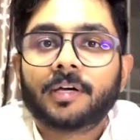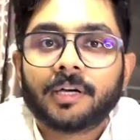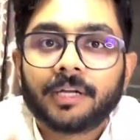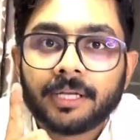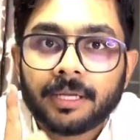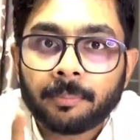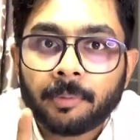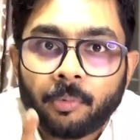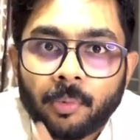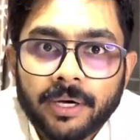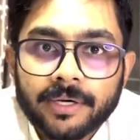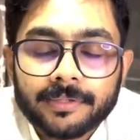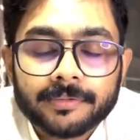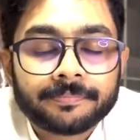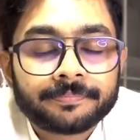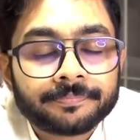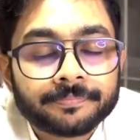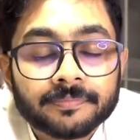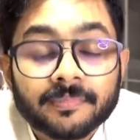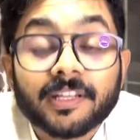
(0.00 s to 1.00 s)
Number one
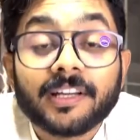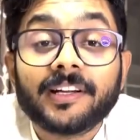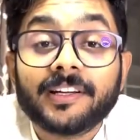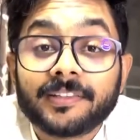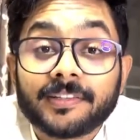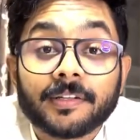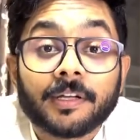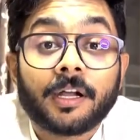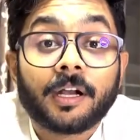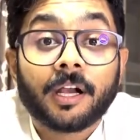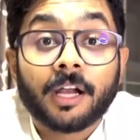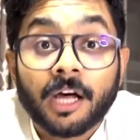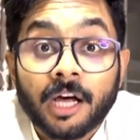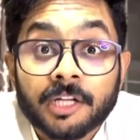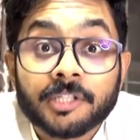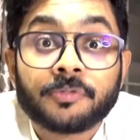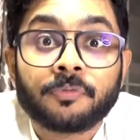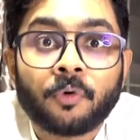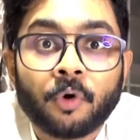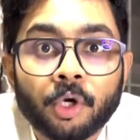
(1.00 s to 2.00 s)
is
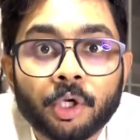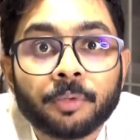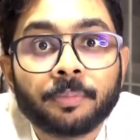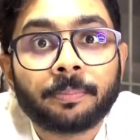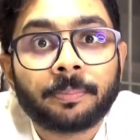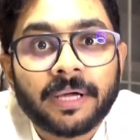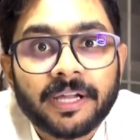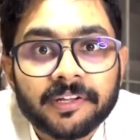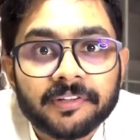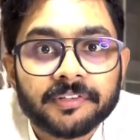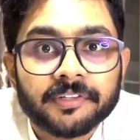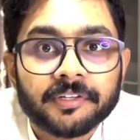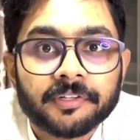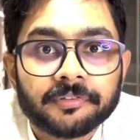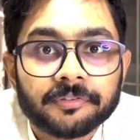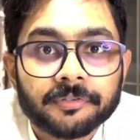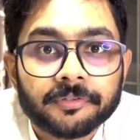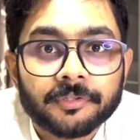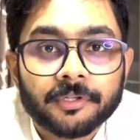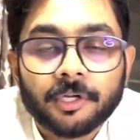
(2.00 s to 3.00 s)
large volume
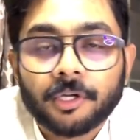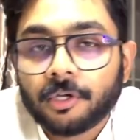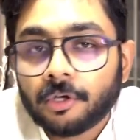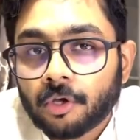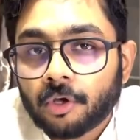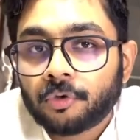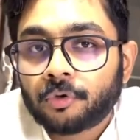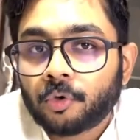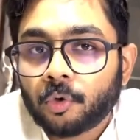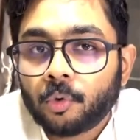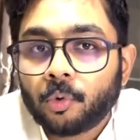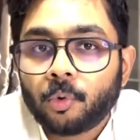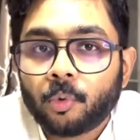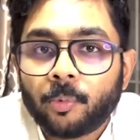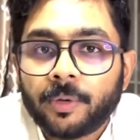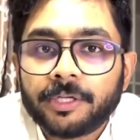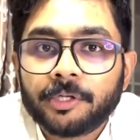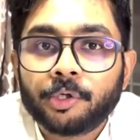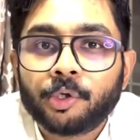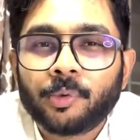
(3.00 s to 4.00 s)
paracentesis. So
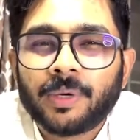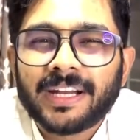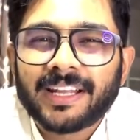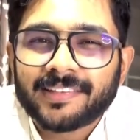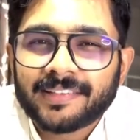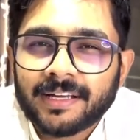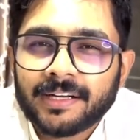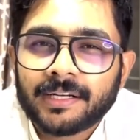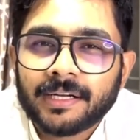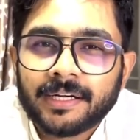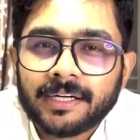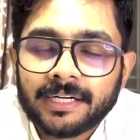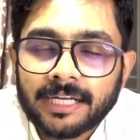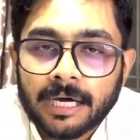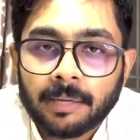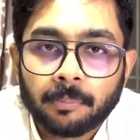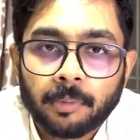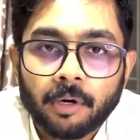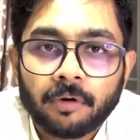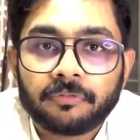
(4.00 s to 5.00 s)
when you do an ascitic
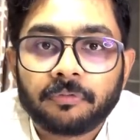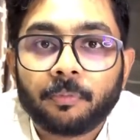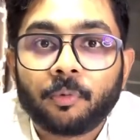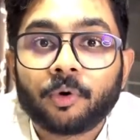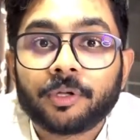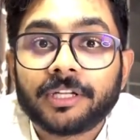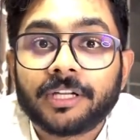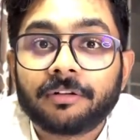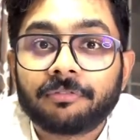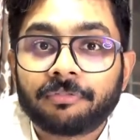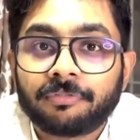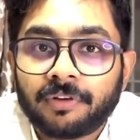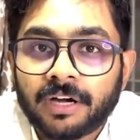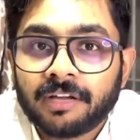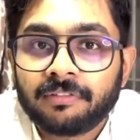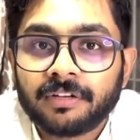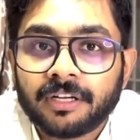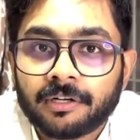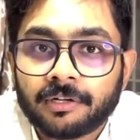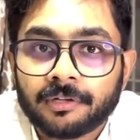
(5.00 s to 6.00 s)
tap of more than
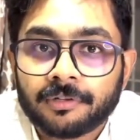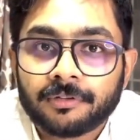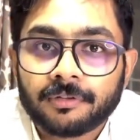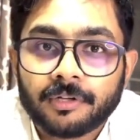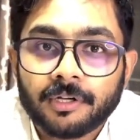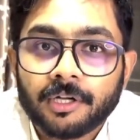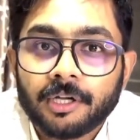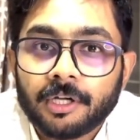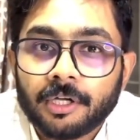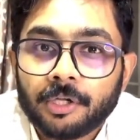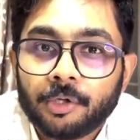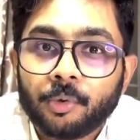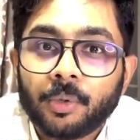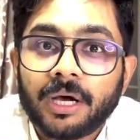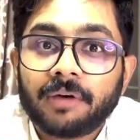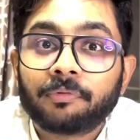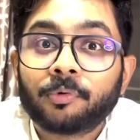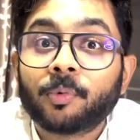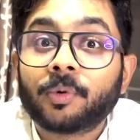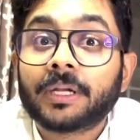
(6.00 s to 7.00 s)
5 liters, you
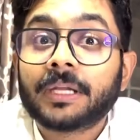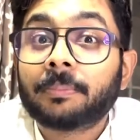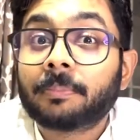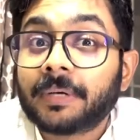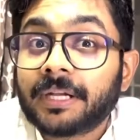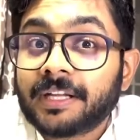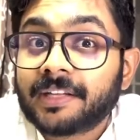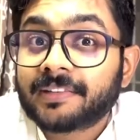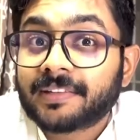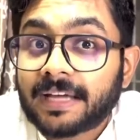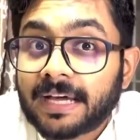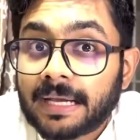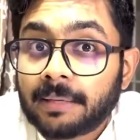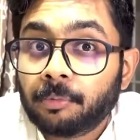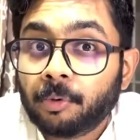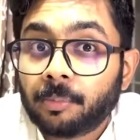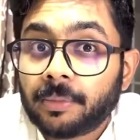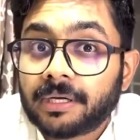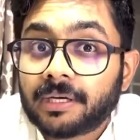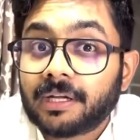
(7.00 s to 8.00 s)
have to replace
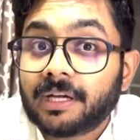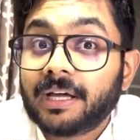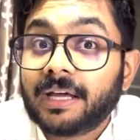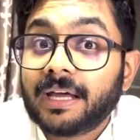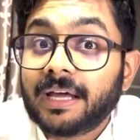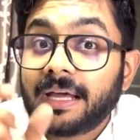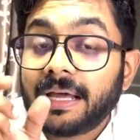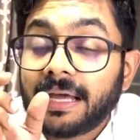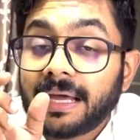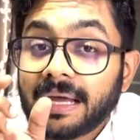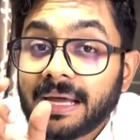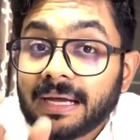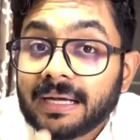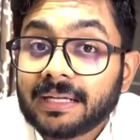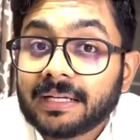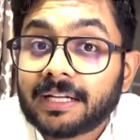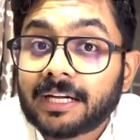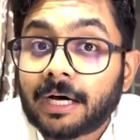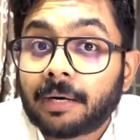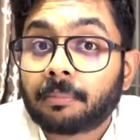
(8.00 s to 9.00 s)
albumin
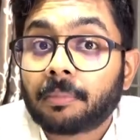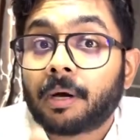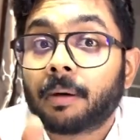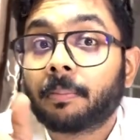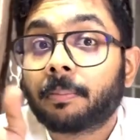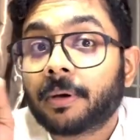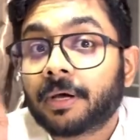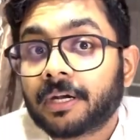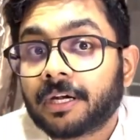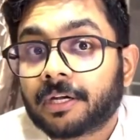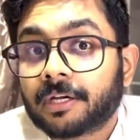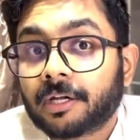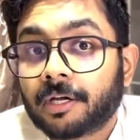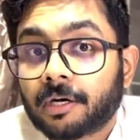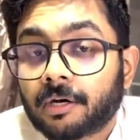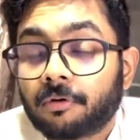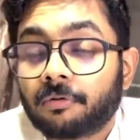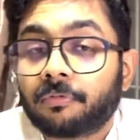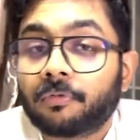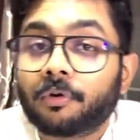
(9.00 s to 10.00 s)
8 grams per liter
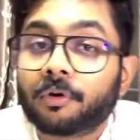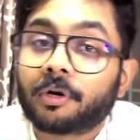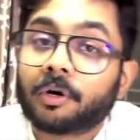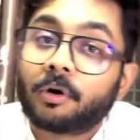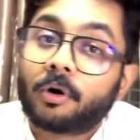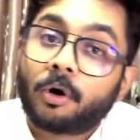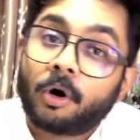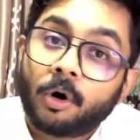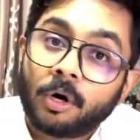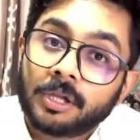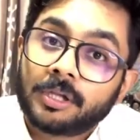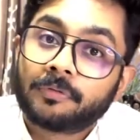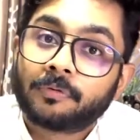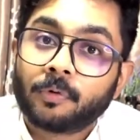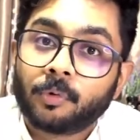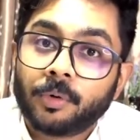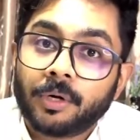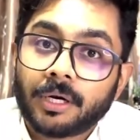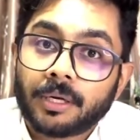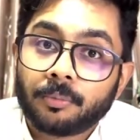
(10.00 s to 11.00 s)
for all the
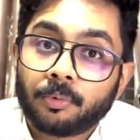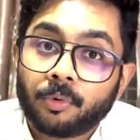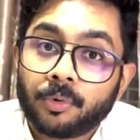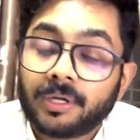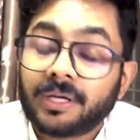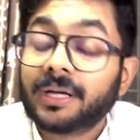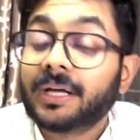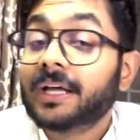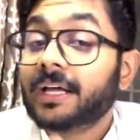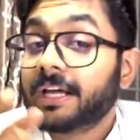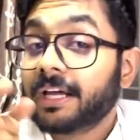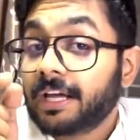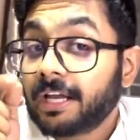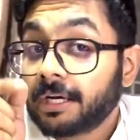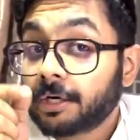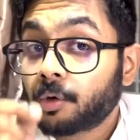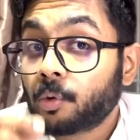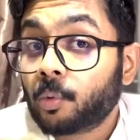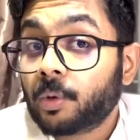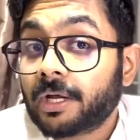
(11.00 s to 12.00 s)
fluid removed,
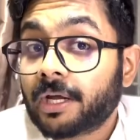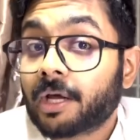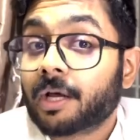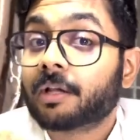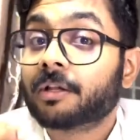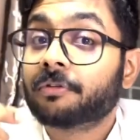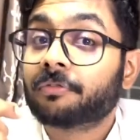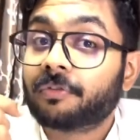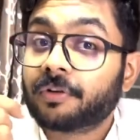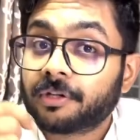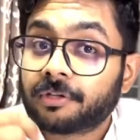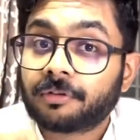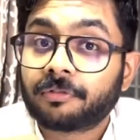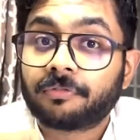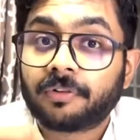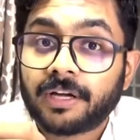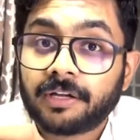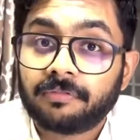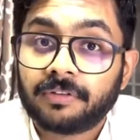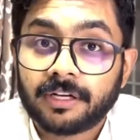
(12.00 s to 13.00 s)
including the first 5